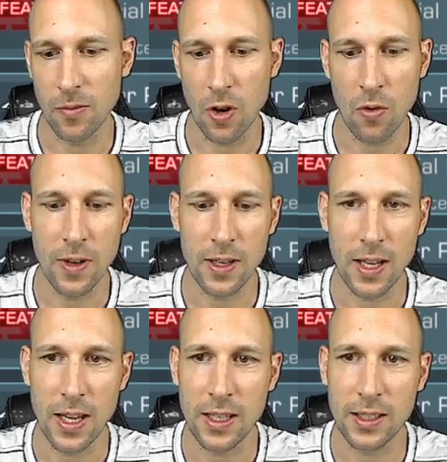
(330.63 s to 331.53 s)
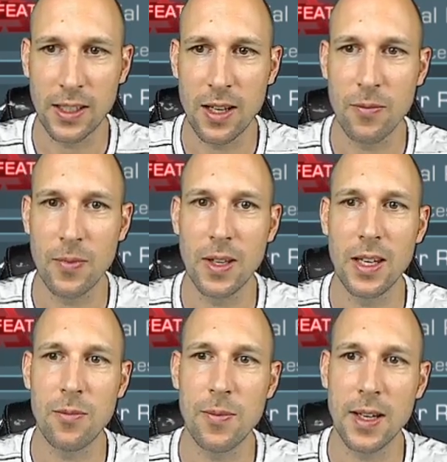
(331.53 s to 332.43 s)
overtake them.
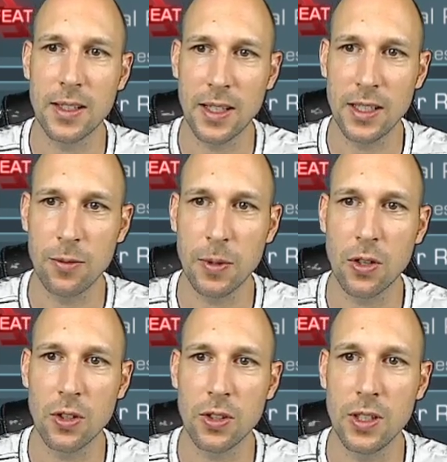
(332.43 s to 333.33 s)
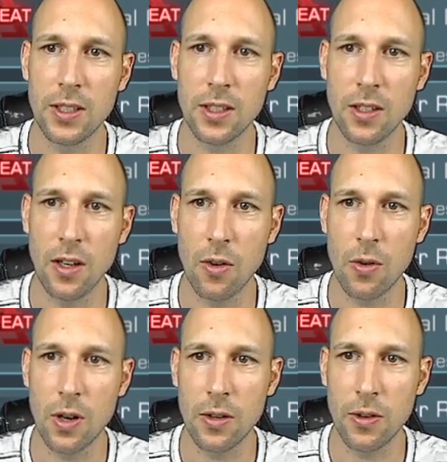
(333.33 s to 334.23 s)
It makes sense because it's a
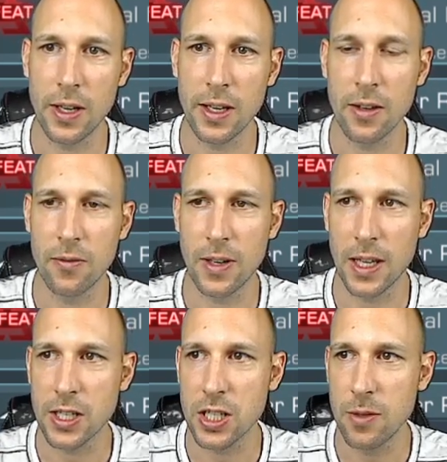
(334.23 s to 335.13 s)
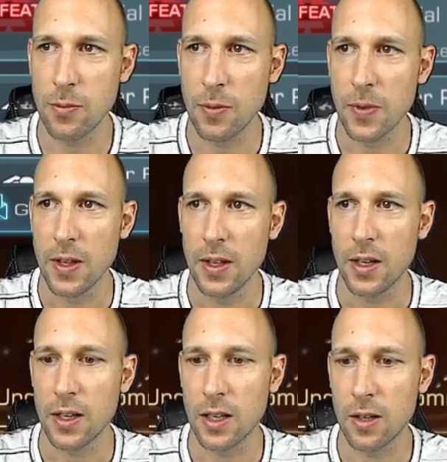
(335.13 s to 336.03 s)
lower rank flagship.
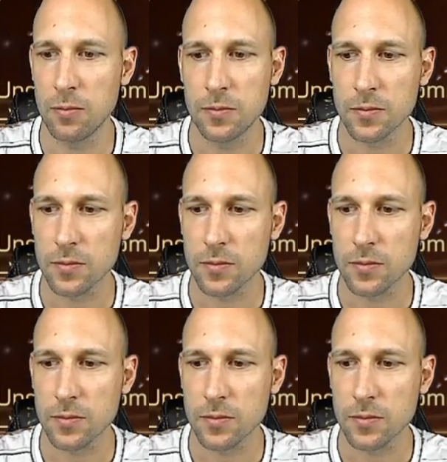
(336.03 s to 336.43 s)
I